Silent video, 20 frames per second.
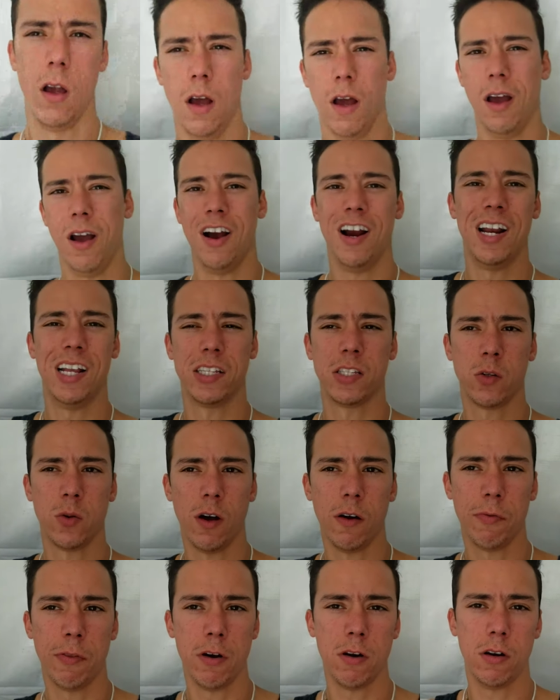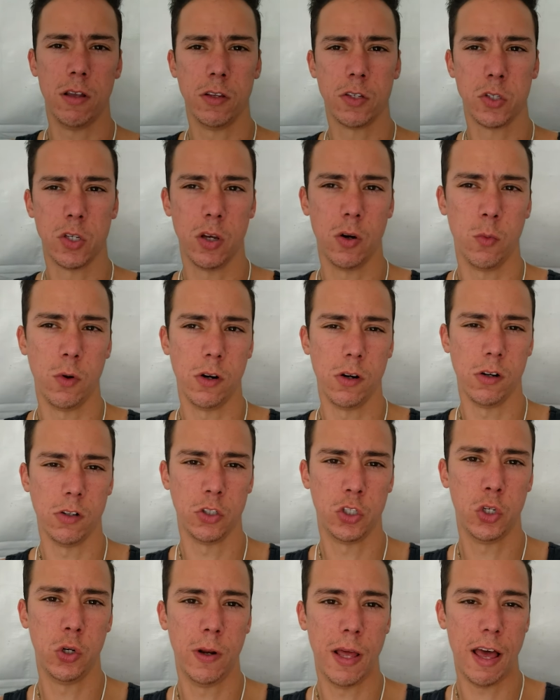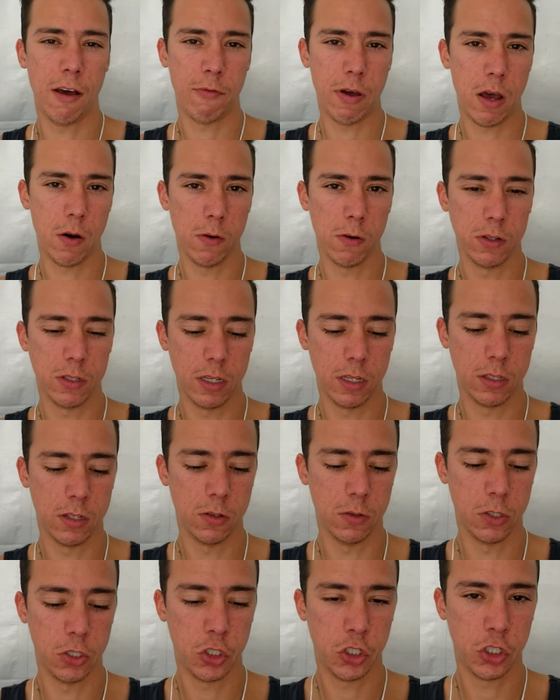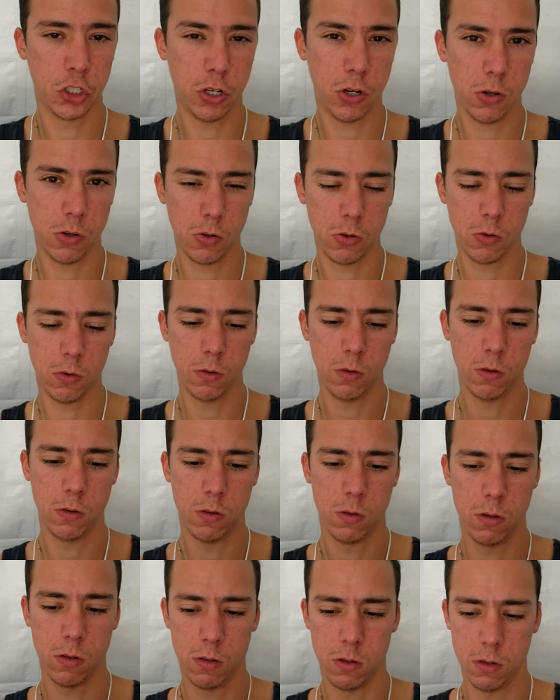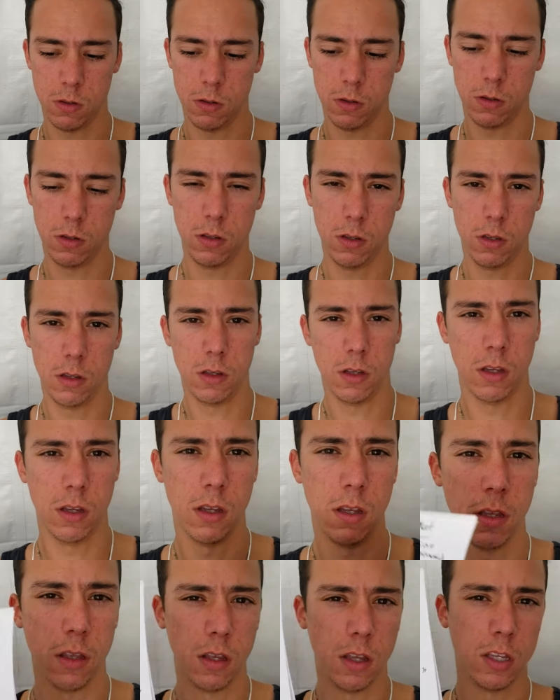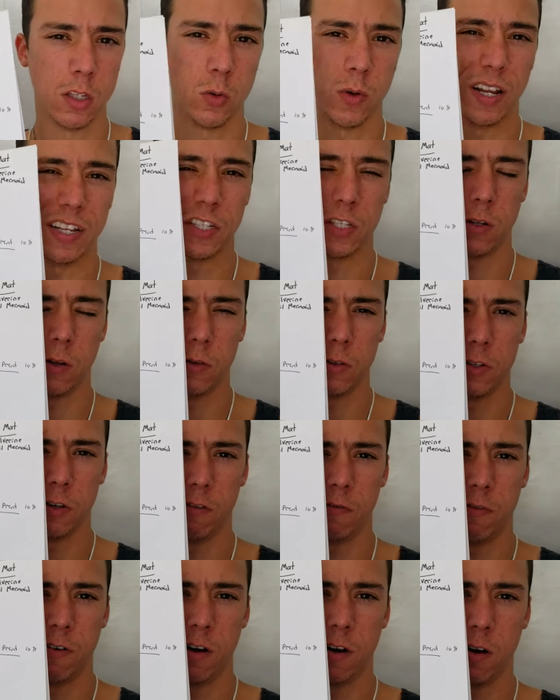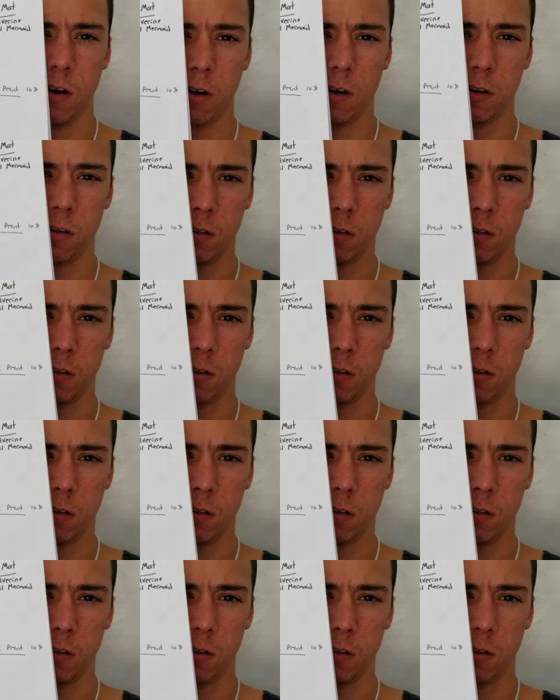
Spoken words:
Alright, it's 12:30, so we're 2.5 hours into the show. This is what I sold so far.